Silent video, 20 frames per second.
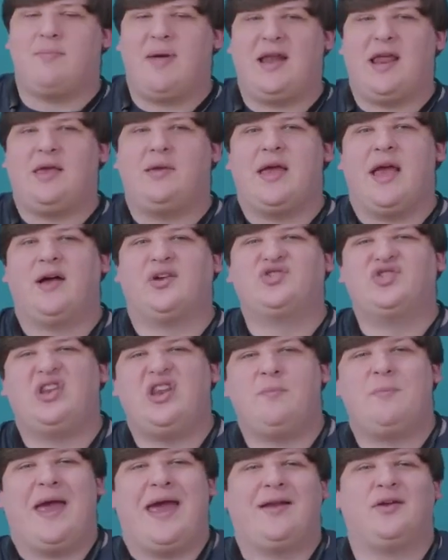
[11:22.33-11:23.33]
many
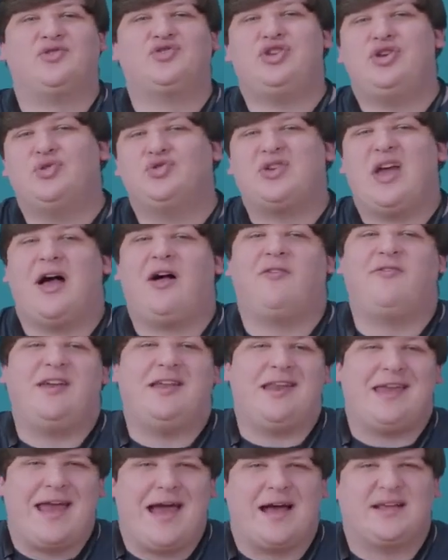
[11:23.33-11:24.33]
LCD panels use
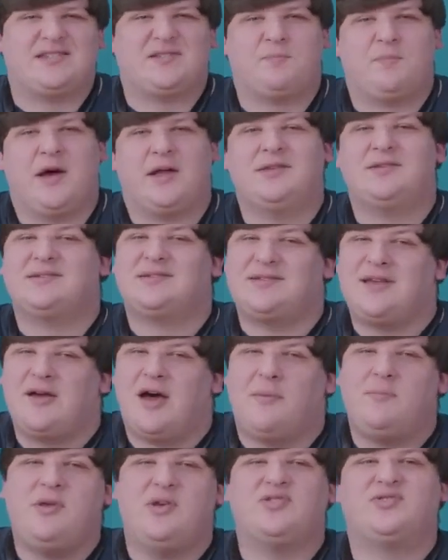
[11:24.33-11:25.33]
LVDS, but
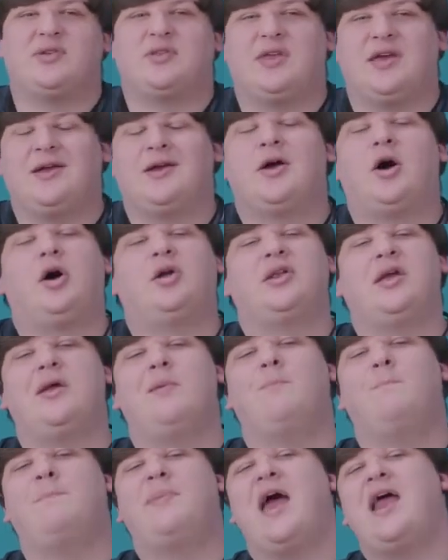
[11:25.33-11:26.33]
some use a thing called
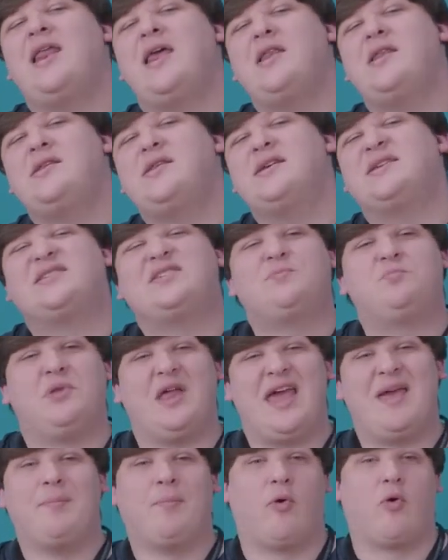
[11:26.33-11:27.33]
Embedded
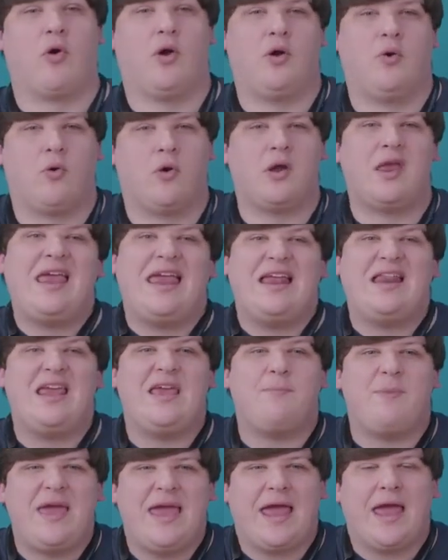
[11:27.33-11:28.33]
Display Port, or
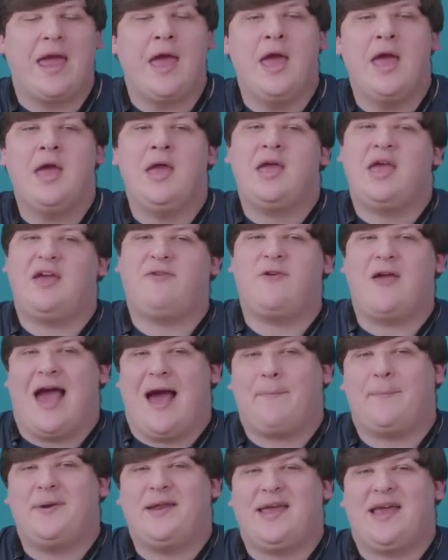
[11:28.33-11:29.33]
EDP. If you
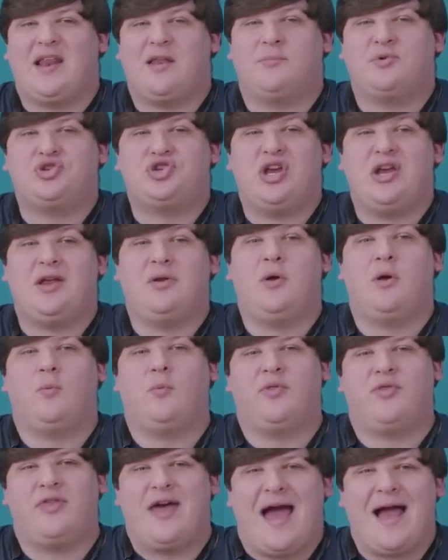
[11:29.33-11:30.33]
happen to get a machine
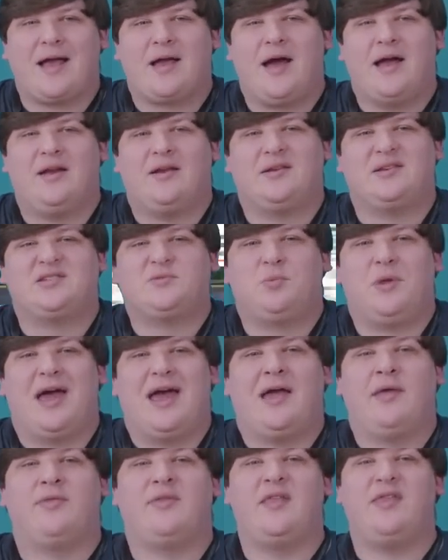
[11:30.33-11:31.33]
with that kind of
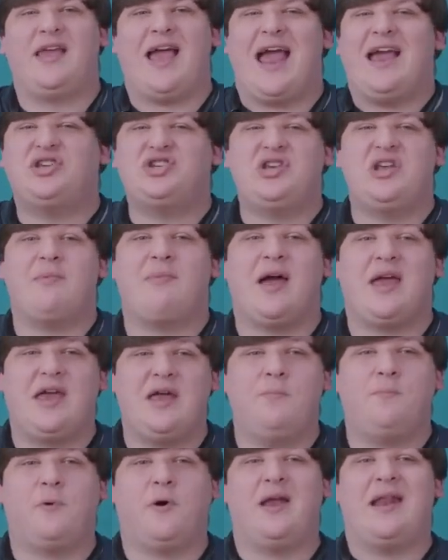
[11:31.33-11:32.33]
display, then the HDMI
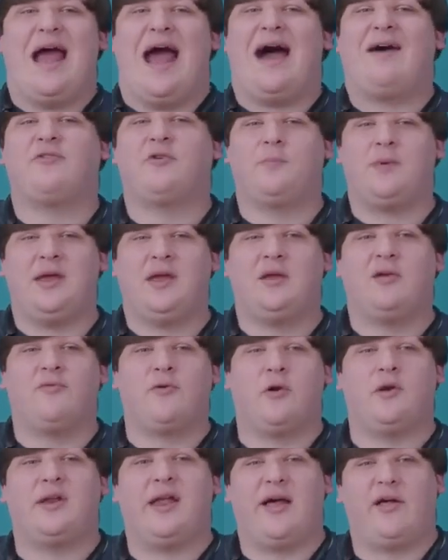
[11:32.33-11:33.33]
input, after being
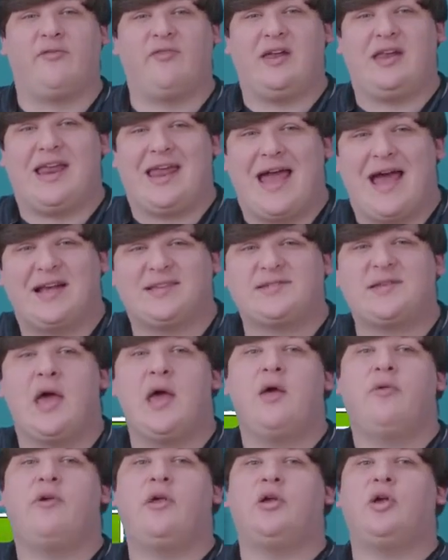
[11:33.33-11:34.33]
converted to LVDS,
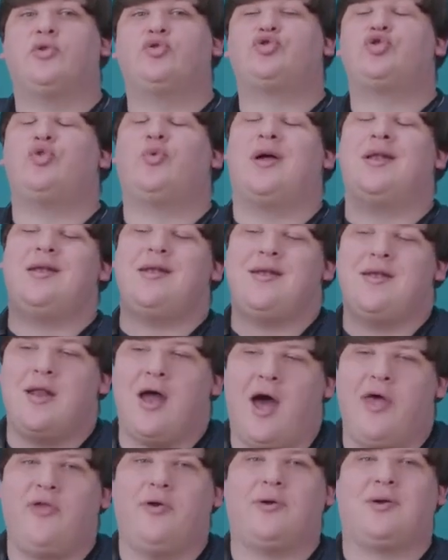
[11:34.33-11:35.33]
then goes through
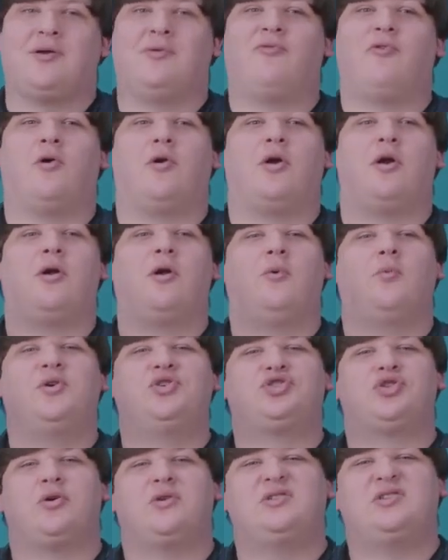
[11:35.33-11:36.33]
another converter,
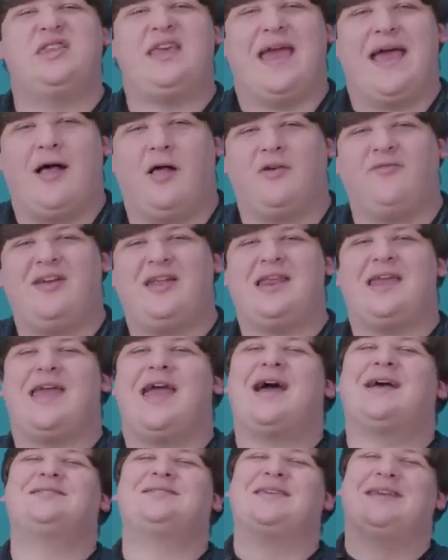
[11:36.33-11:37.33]
which turns the
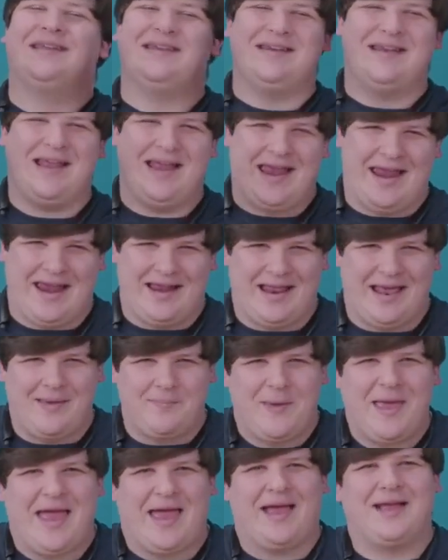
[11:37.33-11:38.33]
LVDS into
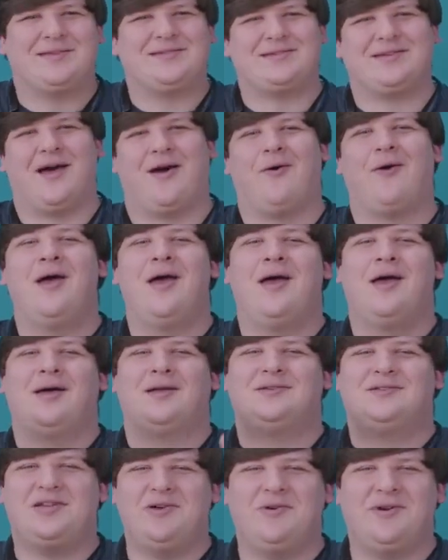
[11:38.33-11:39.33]
EDP. So,
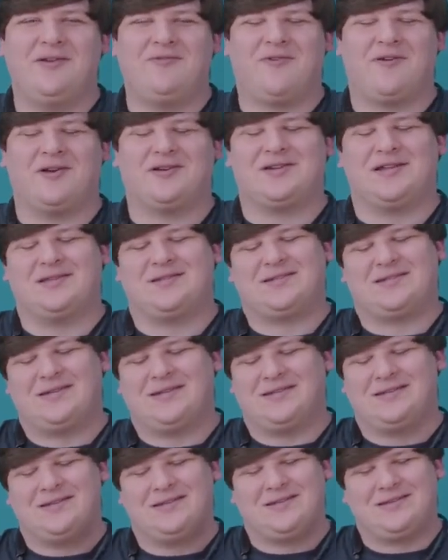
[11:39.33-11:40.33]
two conversions.
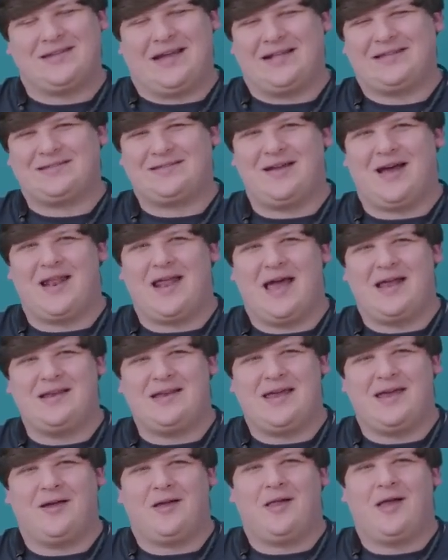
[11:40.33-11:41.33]
That's not
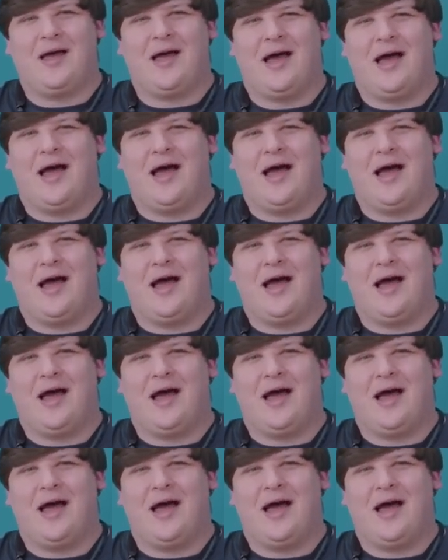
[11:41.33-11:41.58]
ideal.